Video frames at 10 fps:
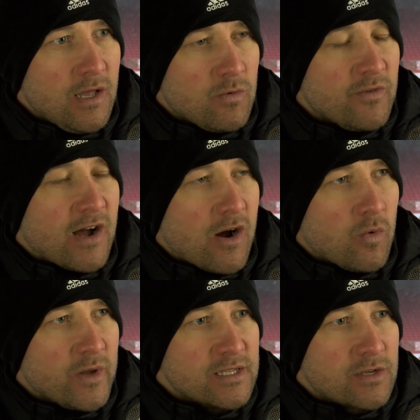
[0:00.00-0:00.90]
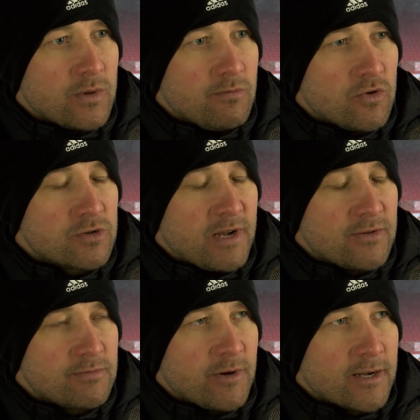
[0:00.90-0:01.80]
without a win, so we must
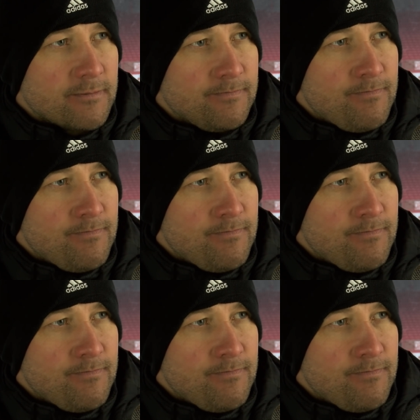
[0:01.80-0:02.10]
bounce back.